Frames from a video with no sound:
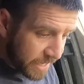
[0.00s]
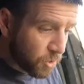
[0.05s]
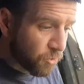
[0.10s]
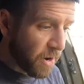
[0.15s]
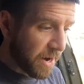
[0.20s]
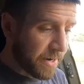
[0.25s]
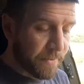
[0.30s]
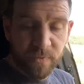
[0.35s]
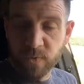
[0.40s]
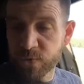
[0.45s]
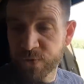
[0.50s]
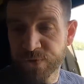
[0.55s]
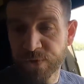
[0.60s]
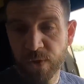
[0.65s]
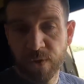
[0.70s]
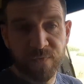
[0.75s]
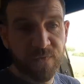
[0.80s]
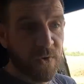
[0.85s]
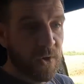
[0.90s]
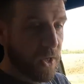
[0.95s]
Incredible
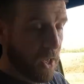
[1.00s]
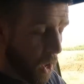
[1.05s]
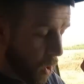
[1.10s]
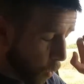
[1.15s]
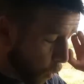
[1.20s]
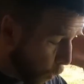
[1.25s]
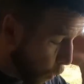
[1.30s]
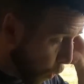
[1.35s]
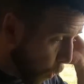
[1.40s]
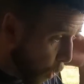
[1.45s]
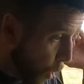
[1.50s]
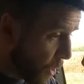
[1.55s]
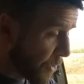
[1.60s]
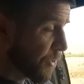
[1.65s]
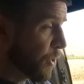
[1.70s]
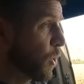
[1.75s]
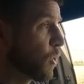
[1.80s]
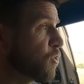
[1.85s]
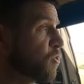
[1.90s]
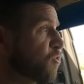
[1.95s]
stuff.
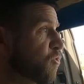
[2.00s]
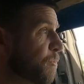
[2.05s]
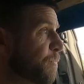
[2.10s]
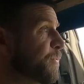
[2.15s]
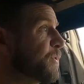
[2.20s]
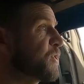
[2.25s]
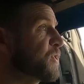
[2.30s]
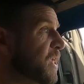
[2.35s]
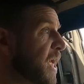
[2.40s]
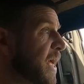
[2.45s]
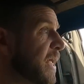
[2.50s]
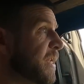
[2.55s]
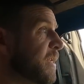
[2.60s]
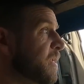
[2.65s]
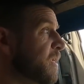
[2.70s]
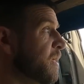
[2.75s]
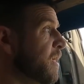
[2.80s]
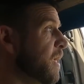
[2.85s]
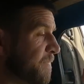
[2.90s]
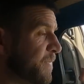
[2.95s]

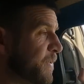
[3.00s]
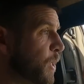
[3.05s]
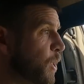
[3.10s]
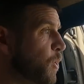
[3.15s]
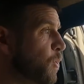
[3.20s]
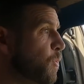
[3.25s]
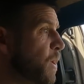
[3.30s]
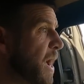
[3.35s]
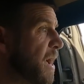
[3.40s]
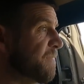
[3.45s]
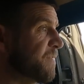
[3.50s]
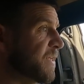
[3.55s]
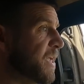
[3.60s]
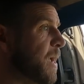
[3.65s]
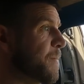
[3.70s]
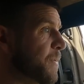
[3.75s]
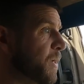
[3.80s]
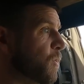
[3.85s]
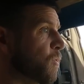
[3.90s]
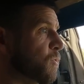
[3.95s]
100%. If you have a
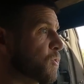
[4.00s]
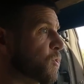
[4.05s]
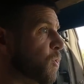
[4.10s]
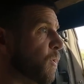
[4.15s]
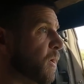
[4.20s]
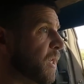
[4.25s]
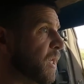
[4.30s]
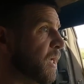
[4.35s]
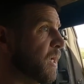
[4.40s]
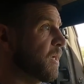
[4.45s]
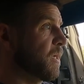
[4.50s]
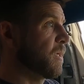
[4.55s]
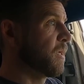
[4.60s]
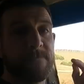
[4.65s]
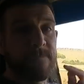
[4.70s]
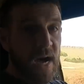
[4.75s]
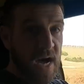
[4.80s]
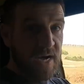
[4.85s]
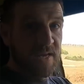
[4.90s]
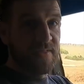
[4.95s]
chemical toilet,
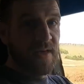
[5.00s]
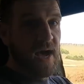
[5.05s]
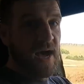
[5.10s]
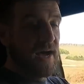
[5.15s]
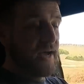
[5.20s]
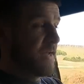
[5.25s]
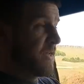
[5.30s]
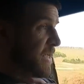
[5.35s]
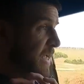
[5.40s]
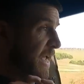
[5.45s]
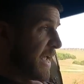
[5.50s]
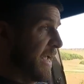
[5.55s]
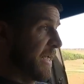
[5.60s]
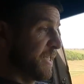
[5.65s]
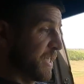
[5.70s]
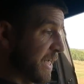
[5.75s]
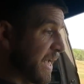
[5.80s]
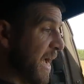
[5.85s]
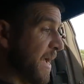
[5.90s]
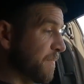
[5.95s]
buy that. It
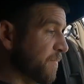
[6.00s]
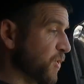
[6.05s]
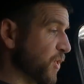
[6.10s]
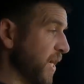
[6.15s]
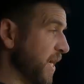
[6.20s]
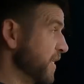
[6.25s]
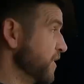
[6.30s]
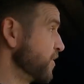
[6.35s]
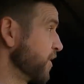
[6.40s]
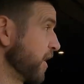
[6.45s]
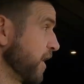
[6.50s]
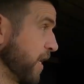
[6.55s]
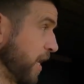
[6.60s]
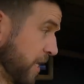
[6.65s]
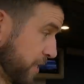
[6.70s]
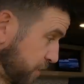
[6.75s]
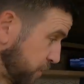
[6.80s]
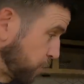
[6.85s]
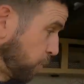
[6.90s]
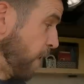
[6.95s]
is a game changer.
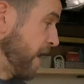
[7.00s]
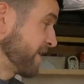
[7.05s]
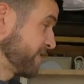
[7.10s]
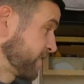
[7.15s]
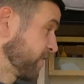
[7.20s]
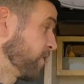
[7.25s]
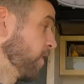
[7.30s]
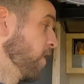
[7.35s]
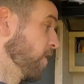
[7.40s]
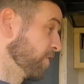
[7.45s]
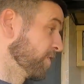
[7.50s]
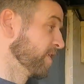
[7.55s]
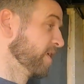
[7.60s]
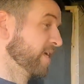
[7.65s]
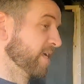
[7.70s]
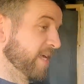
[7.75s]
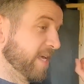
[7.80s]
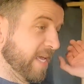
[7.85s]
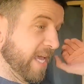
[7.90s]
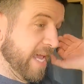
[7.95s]
I swear to God,
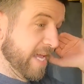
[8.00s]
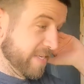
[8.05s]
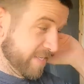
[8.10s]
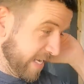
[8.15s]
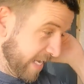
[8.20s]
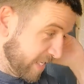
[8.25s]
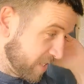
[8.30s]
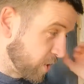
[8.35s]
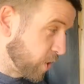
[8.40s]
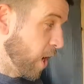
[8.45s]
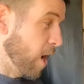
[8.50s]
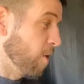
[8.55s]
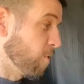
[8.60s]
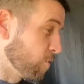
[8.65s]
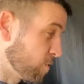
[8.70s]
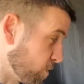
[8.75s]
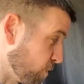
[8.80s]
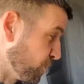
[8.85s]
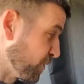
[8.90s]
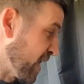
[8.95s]
it is a
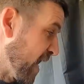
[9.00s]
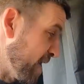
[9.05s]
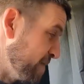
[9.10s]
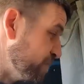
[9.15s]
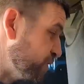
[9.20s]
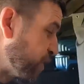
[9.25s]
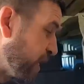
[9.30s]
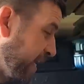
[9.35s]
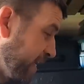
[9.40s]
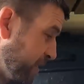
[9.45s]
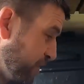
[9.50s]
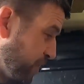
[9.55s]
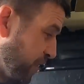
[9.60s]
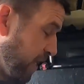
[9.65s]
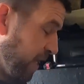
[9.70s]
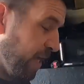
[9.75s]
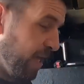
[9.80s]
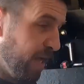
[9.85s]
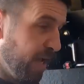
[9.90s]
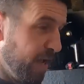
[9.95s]
total game changer.